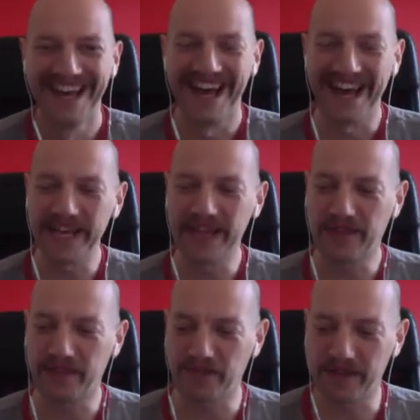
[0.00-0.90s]
And
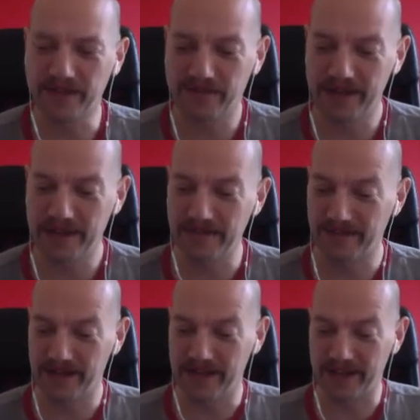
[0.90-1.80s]
anyway, the reason for
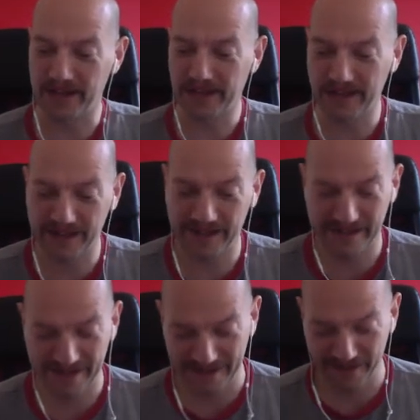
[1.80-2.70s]
that is